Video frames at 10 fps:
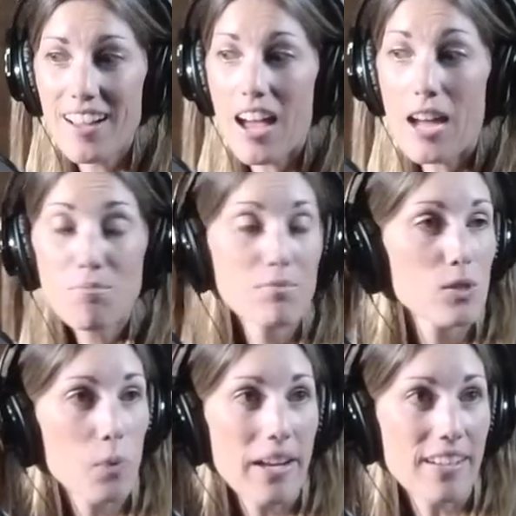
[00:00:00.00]
I'm
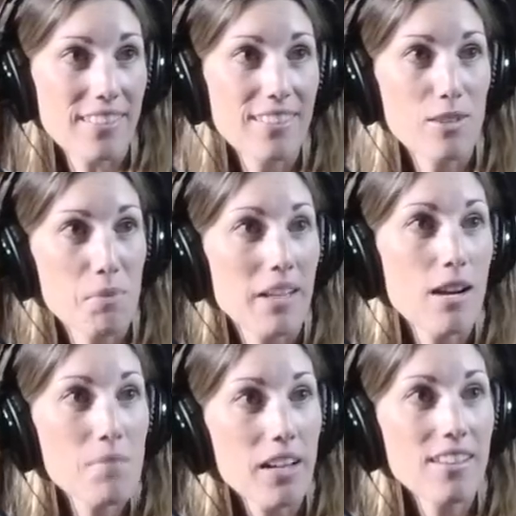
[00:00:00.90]
sweating a little bit.
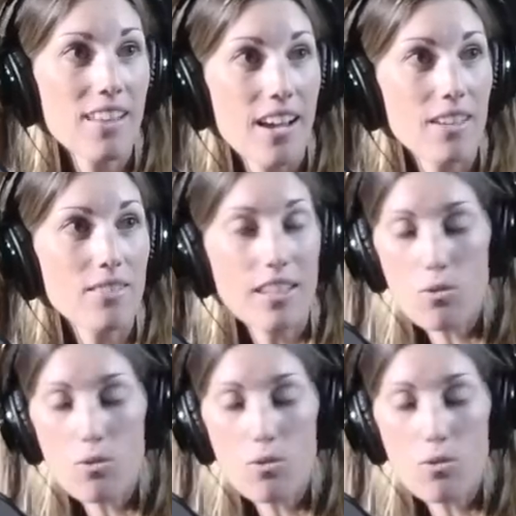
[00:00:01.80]
I'm not gonna lie. Like